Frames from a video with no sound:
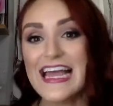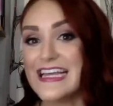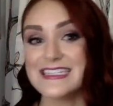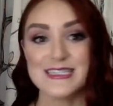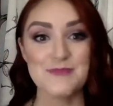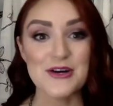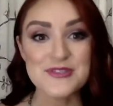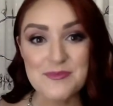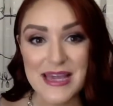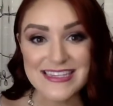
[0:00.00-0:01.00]
It
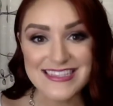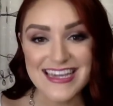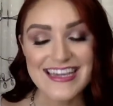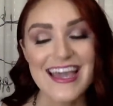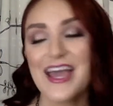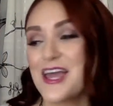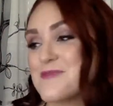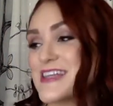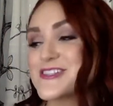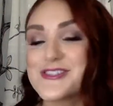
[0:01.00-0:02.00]
smells amazing. It
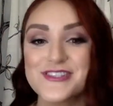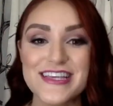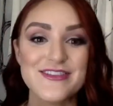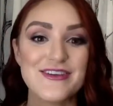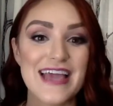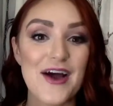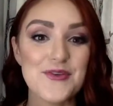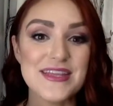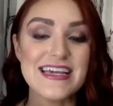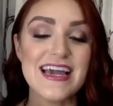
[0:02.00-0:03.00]
makes your skin look
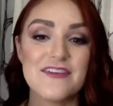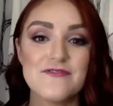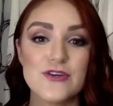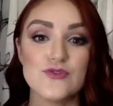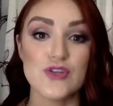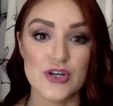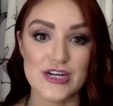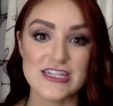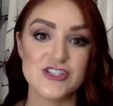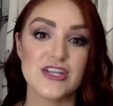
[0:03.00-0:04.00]
healthy and feel
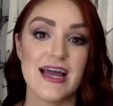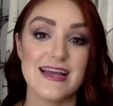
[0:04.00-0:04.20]
nourished